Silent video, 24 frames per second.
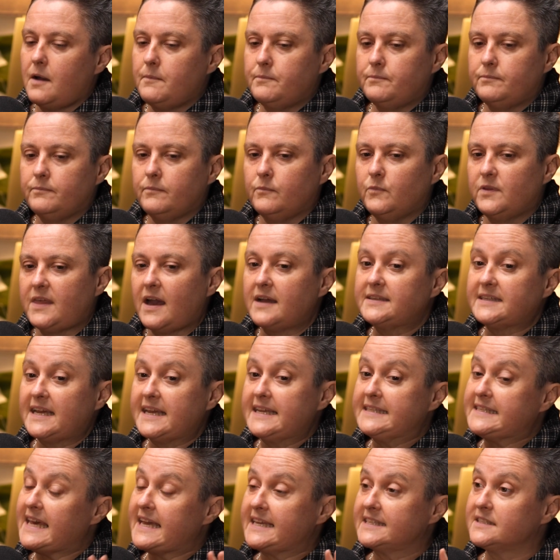Yeah, without a doubt,
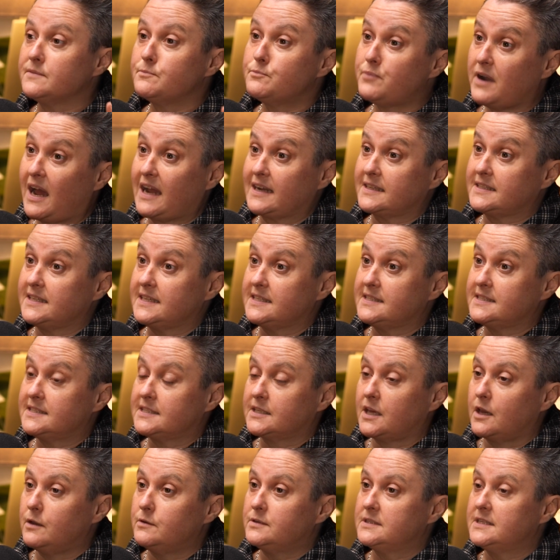it takes some practice to
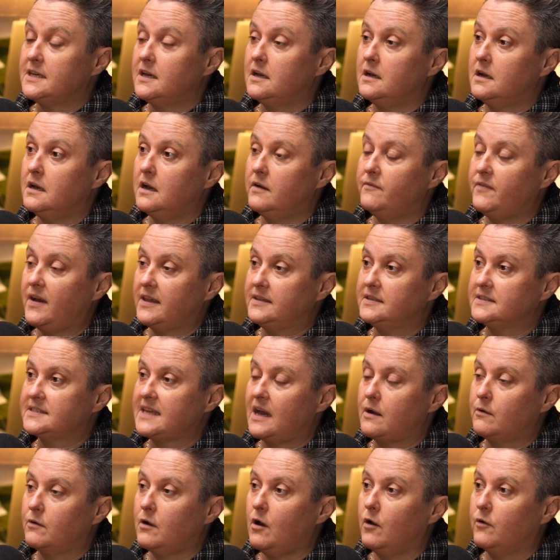go to events
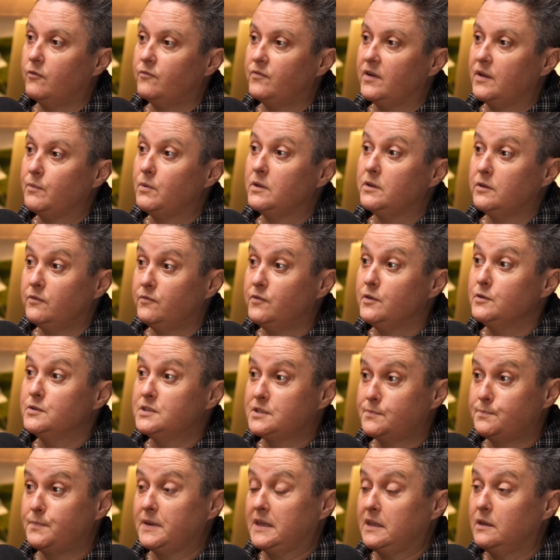alcohol-free when you've used
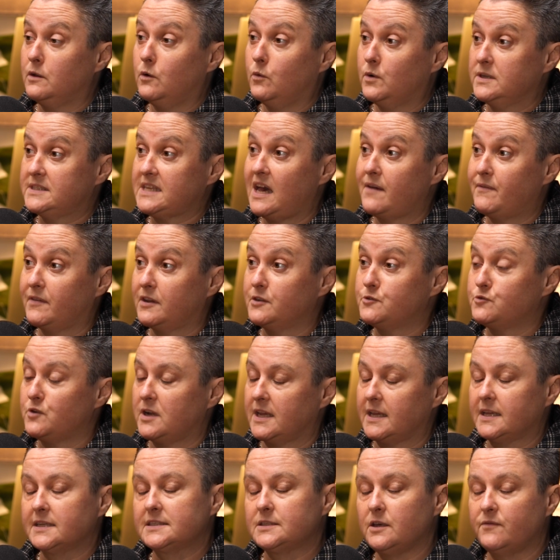to been always having a
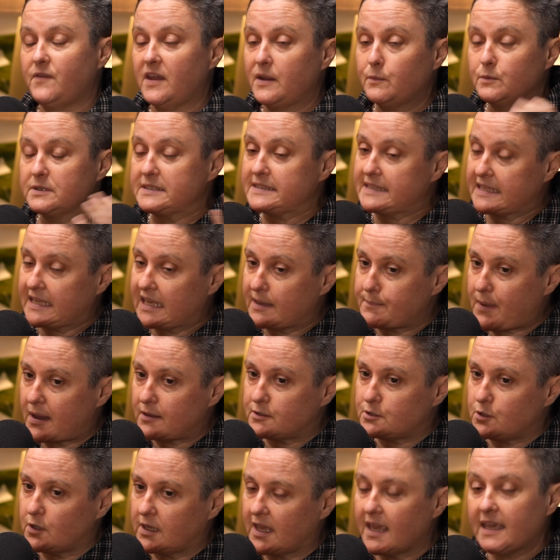drink. So if anyone's thinking about
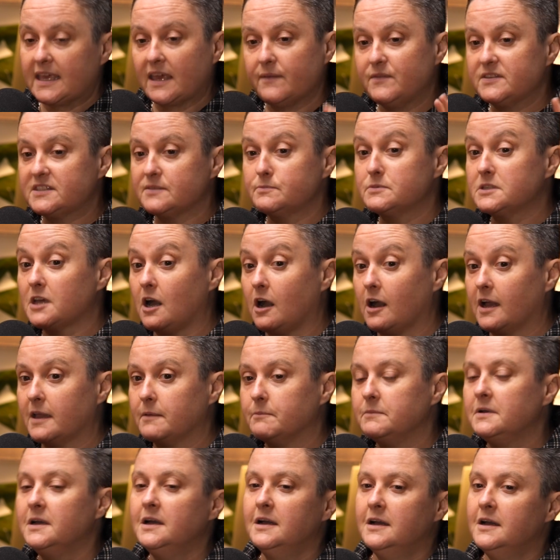doing it, give it some
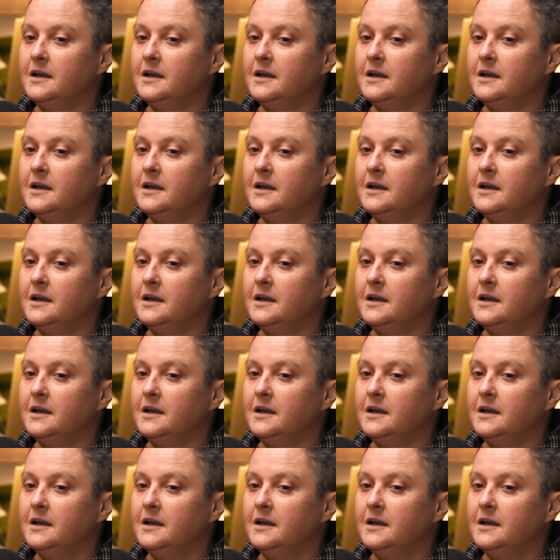time.